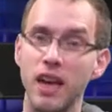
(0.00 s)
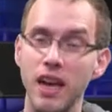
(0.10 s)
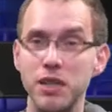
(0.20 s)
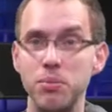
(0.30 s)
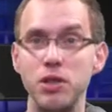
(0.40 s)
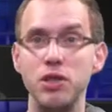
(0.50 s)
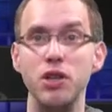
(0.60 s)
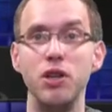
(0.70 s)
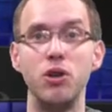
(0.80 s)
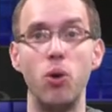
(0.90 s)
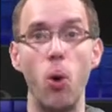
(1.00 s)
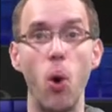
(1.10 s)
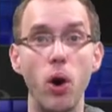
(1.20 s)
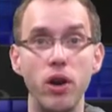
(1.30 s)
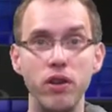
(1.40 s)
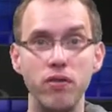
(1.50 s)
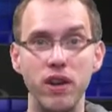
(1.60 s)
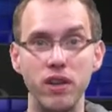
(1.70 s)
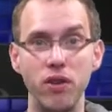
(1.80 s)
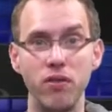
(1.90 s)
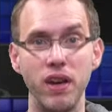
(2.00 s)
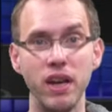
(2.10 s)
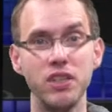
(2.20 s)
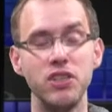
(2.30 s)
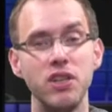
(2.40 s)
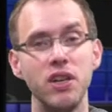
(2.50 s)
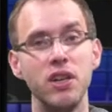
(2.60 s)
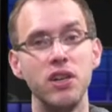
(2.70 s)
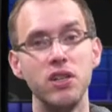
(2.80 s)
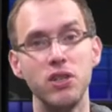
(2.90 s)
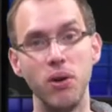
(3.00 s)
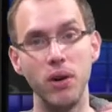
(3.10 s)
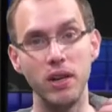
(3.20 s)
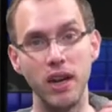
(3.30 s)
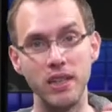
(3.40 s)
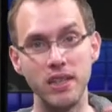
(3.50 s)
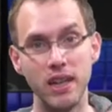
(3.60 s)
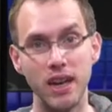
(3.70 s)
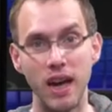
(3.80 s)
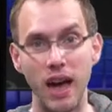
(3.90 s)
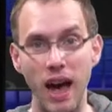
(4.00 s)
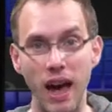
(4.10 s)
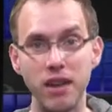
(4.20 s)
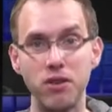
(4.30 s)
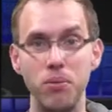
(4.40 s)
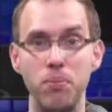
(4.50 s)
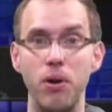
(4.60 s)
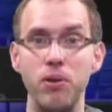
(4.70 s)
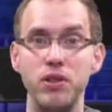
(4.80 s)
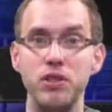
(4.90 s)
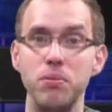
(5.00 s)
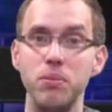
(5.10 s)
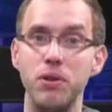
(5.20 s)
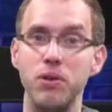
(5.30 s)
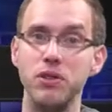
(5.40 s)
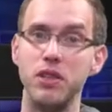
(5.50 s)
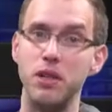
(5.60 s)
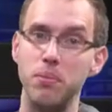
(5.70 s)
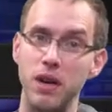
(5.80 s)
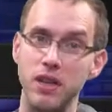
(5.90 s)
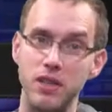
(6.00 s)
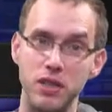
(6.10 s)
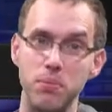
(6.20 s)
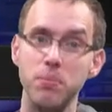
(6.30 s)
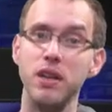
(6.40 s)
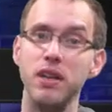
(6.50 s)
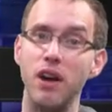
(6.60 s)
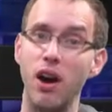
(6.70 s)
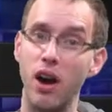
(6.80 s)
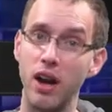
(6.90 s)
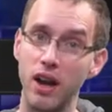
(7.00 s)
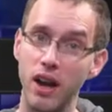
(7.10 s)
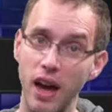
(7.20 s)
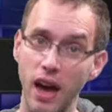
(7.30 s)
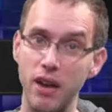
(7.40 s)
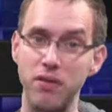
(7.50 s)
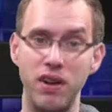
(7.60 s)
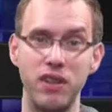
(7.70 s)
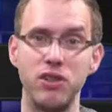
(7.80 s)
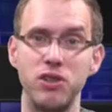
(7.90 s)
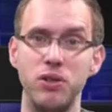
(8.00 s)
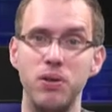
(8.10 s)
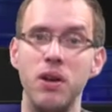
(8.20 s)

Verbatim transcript: xb is the coordinate vector of x, so it has n components because in the basis B there are n vectors.